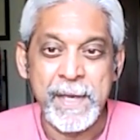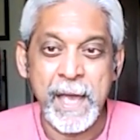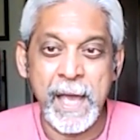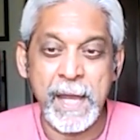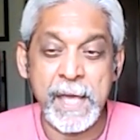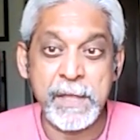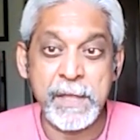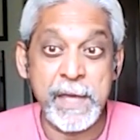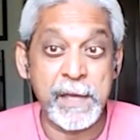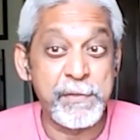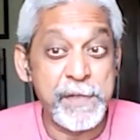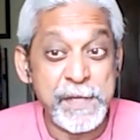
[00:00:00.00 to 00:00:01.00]
and I
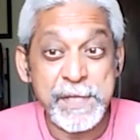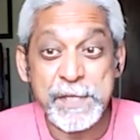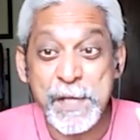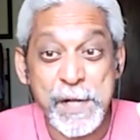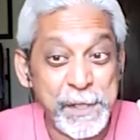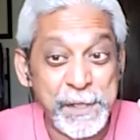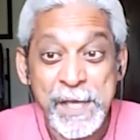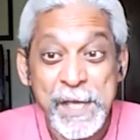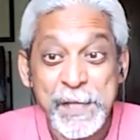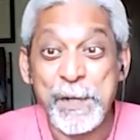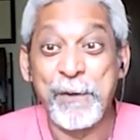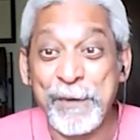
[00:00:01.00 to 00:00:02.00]
think this is another,
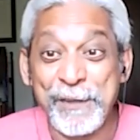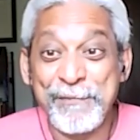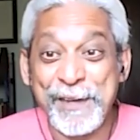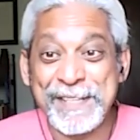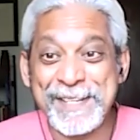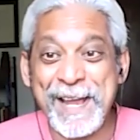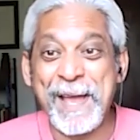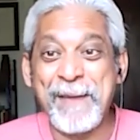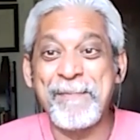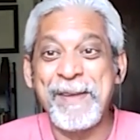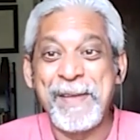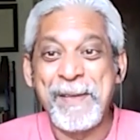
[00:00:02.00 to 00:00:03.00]
you know, for the first
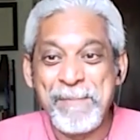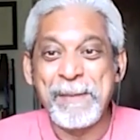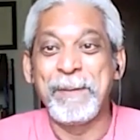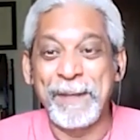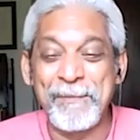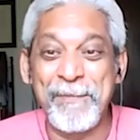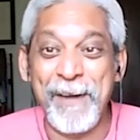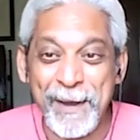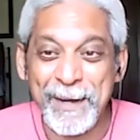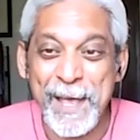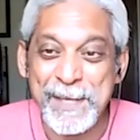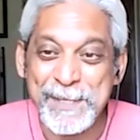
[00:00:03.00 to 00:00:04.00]
time, people of our
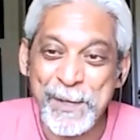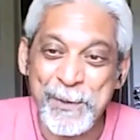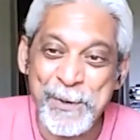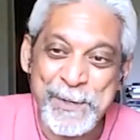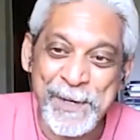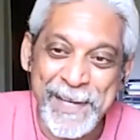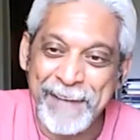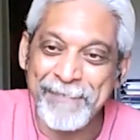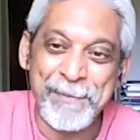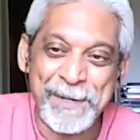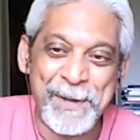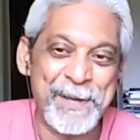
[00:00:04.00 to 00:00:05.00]
class are going to
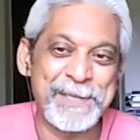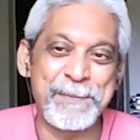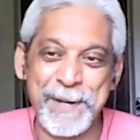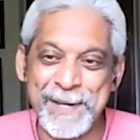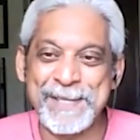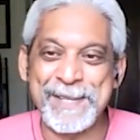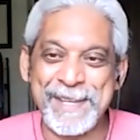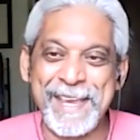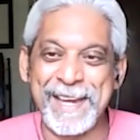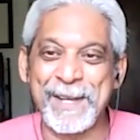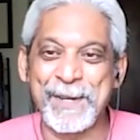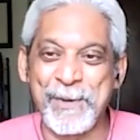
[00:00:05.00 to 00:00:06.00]
government hospitals to
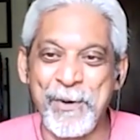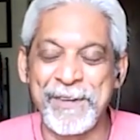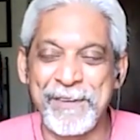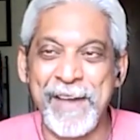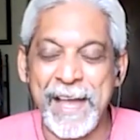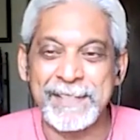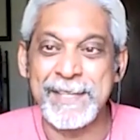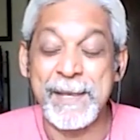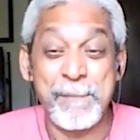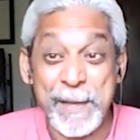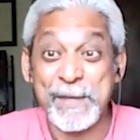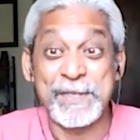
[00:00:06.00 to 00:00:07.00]
get a COVID
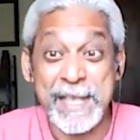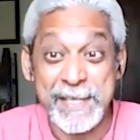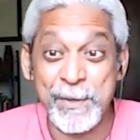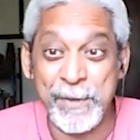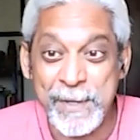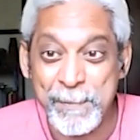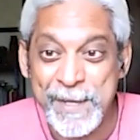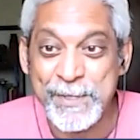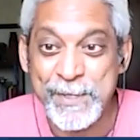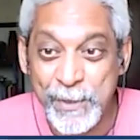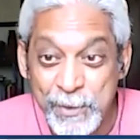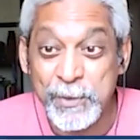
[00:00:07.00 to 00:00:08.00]
vaccine because that's the only
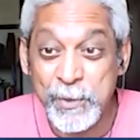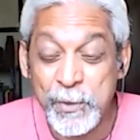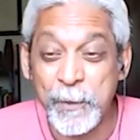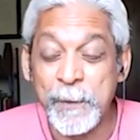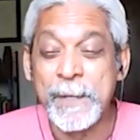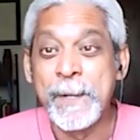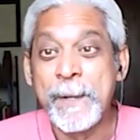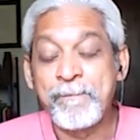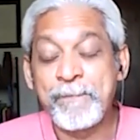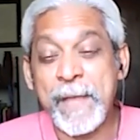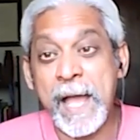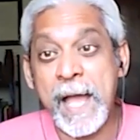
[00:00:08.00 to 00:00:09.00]
place you could go.
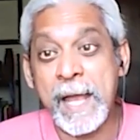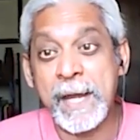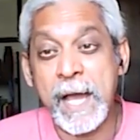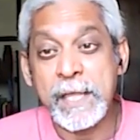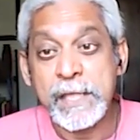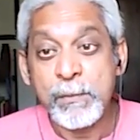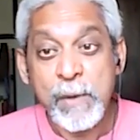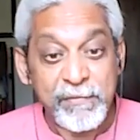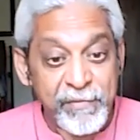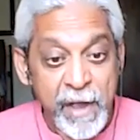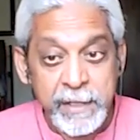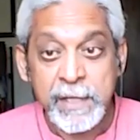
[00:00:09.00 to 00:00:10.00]
And I think we're
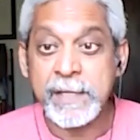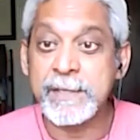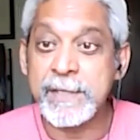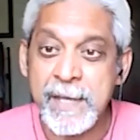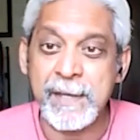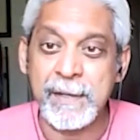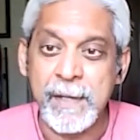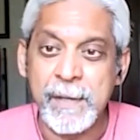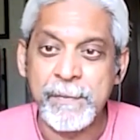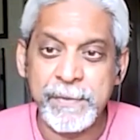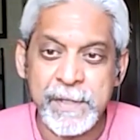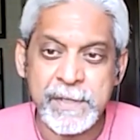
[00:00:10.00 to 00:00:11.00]
finally seeing
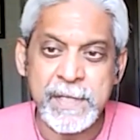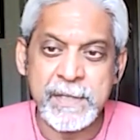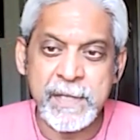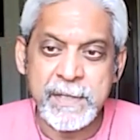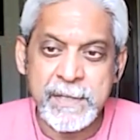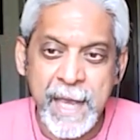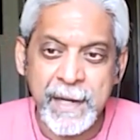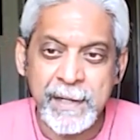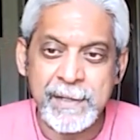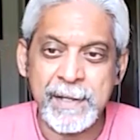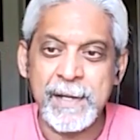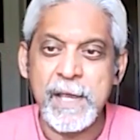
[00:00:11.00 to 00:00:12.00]
that this is a
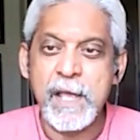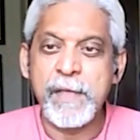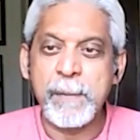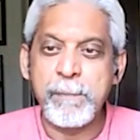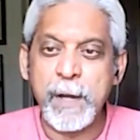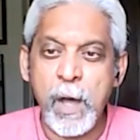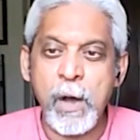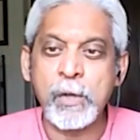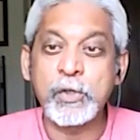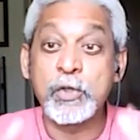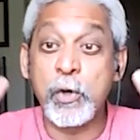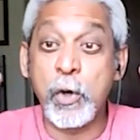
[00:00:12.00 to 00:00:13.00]
sector that
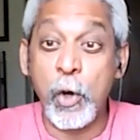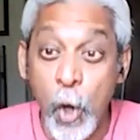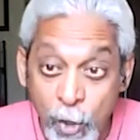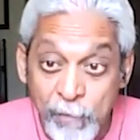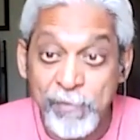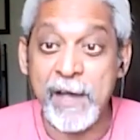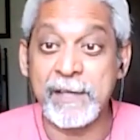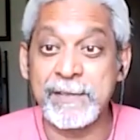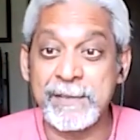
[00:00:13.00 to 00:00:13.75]
belongs to all of us.